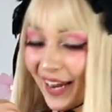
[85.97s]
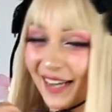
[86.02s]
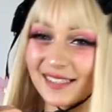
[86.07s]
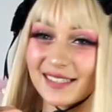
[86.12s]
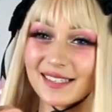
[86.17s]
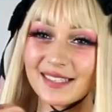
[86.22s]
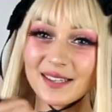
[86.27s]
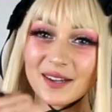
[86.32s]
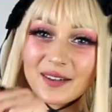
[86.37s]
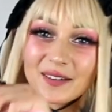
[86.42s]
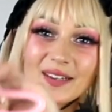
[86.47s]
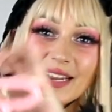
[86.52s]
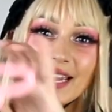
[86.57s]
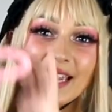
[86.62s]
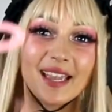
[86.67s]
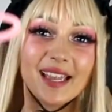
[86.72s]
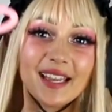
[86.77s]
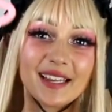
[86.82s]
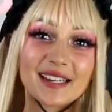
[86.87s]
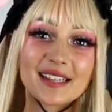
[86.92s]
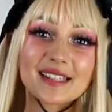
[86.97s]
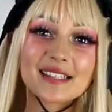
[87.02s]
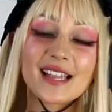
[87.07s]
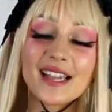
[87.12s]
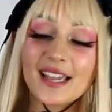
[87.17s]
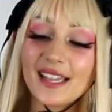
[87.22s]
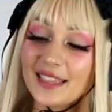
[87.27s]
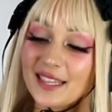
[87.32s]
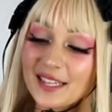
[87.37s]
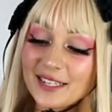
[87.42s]
and so it is
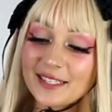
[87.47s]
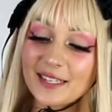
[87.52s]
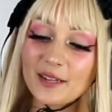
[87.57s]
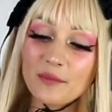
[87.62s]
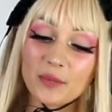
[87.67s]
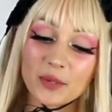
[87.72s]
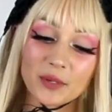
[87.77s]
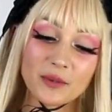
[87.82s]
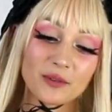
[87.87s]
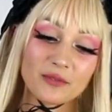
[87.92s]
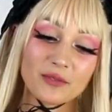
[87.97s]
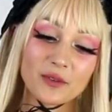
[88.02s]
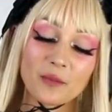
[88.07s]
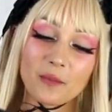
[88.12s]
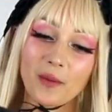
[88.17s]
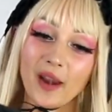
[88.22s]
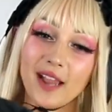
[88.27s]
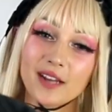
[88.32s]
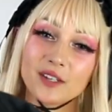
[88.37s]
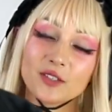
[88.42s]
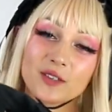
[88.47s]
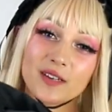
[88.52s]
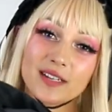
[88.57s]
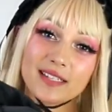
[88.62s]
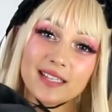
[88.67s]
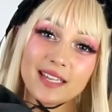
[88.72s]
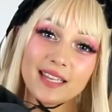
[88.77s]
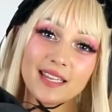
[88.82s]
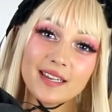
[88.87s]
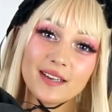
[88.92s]
this beautiful black
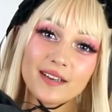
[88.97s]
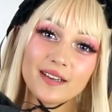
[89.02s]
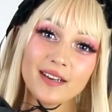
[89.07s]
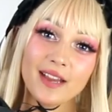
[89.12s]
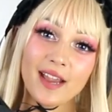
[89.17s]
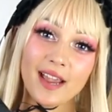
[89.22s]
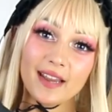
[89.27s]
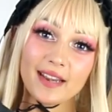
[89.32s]
dress here.